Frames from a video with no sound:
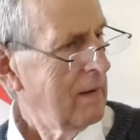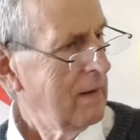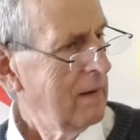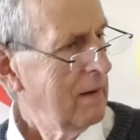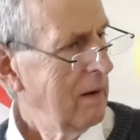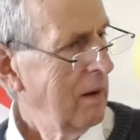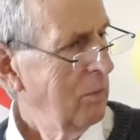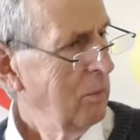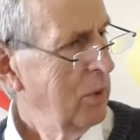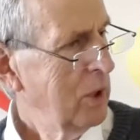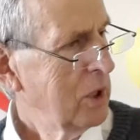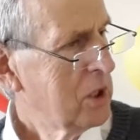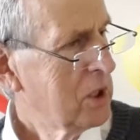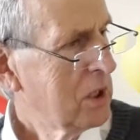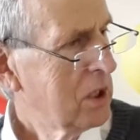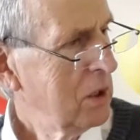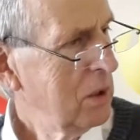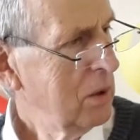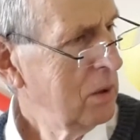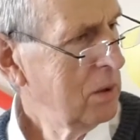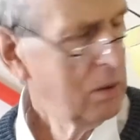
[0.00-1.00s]
number
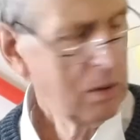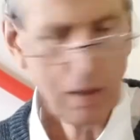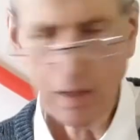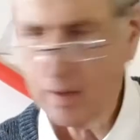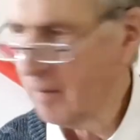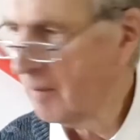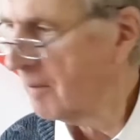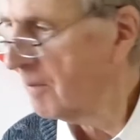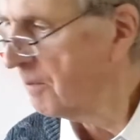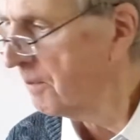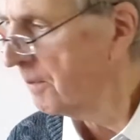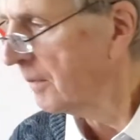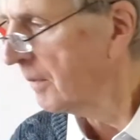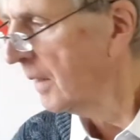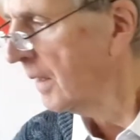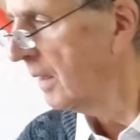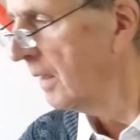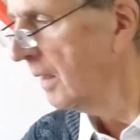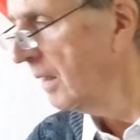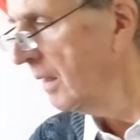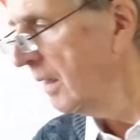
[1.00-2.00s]
2,
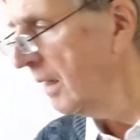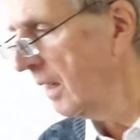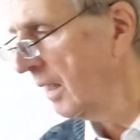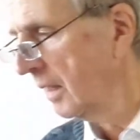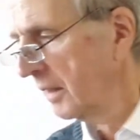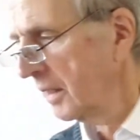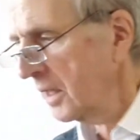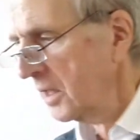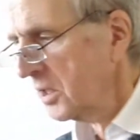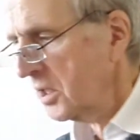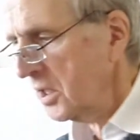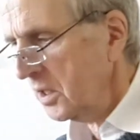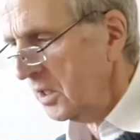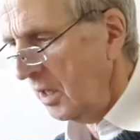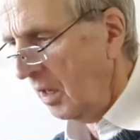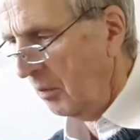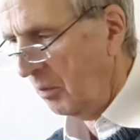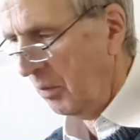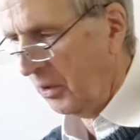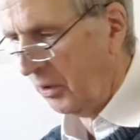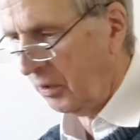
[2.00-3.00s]
and this is
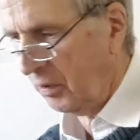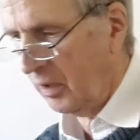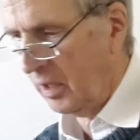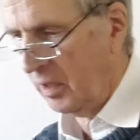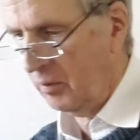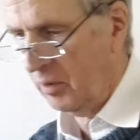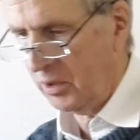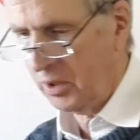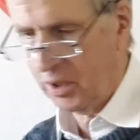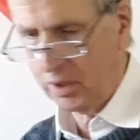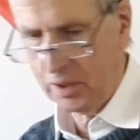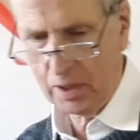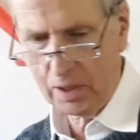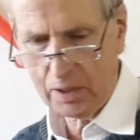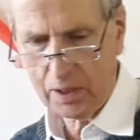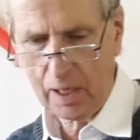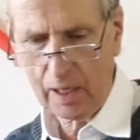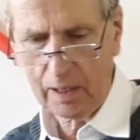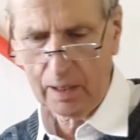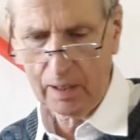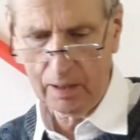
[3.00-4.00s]
number 3, which is
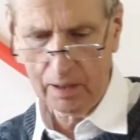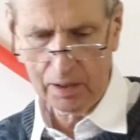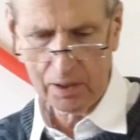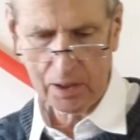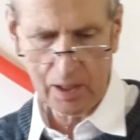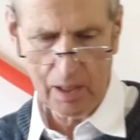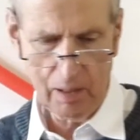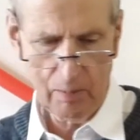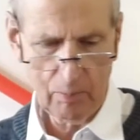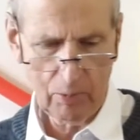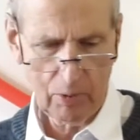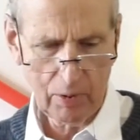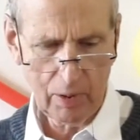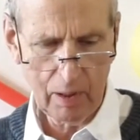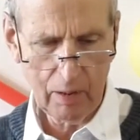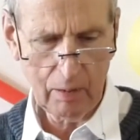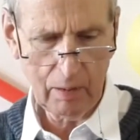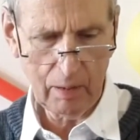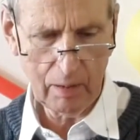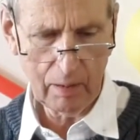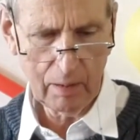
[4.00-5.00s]
exactly the same
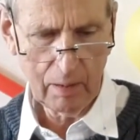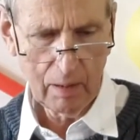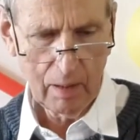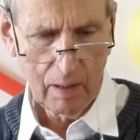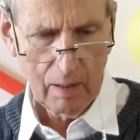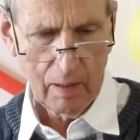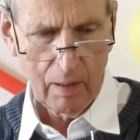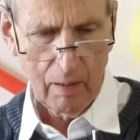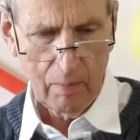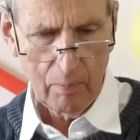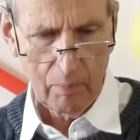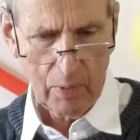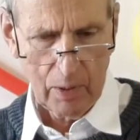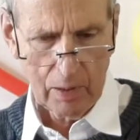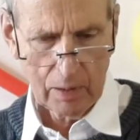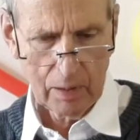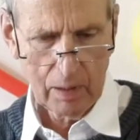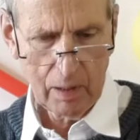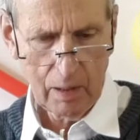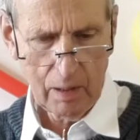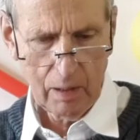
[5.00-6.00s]
thing,
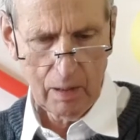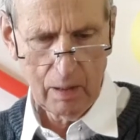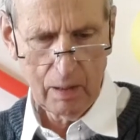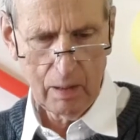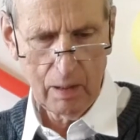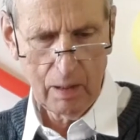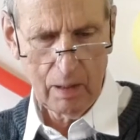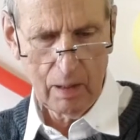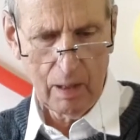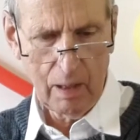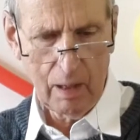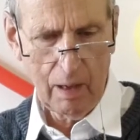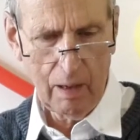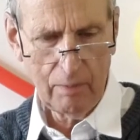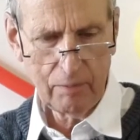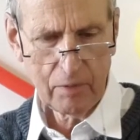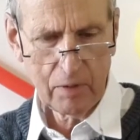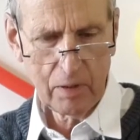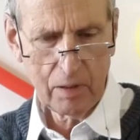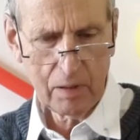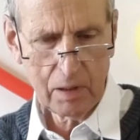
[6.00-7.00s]
but I
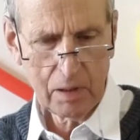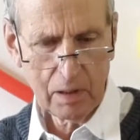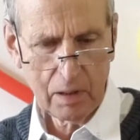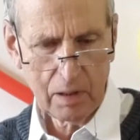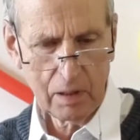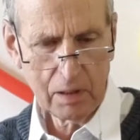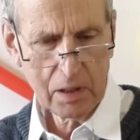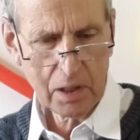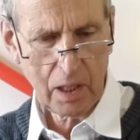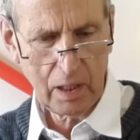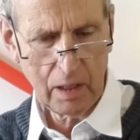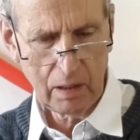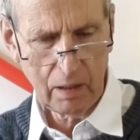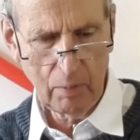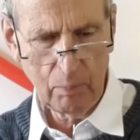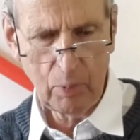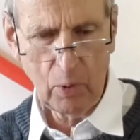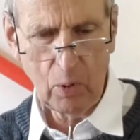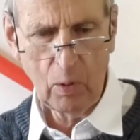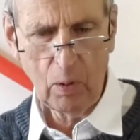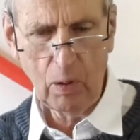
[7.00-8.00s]
can take the
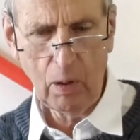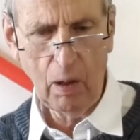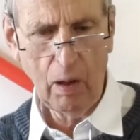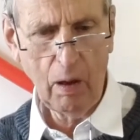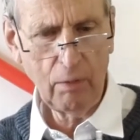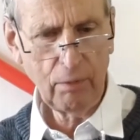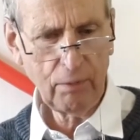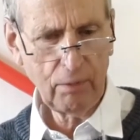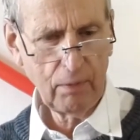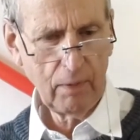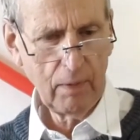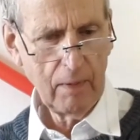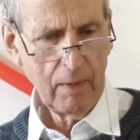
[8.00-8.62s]
ball off,